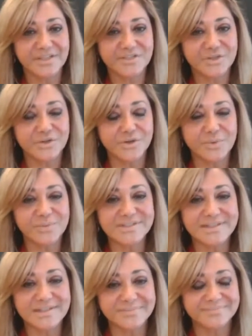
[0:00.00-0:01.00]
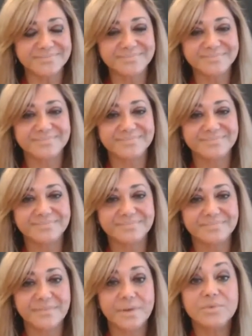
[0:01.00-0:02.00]
So you know what we did?
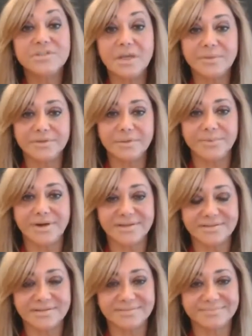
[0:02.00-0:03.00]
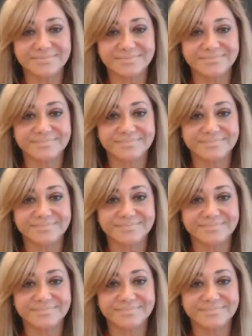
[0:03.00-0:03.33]
We doubled the price.